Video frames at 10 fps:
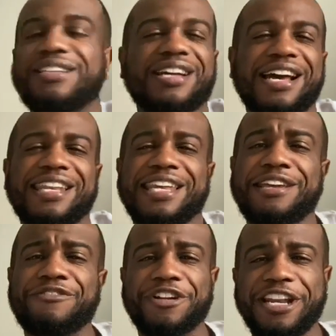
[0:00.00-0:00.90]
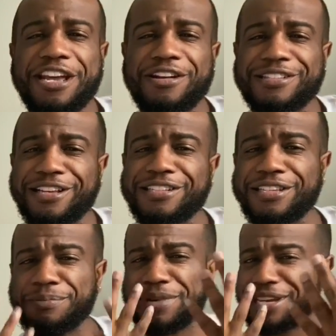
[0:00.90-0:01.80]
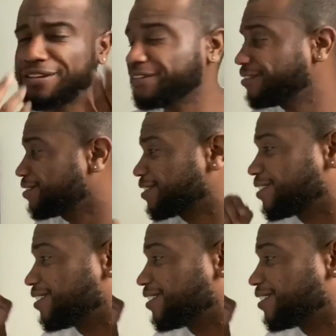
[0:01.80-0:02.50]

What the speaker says: I live for nails. Y'all see them nails?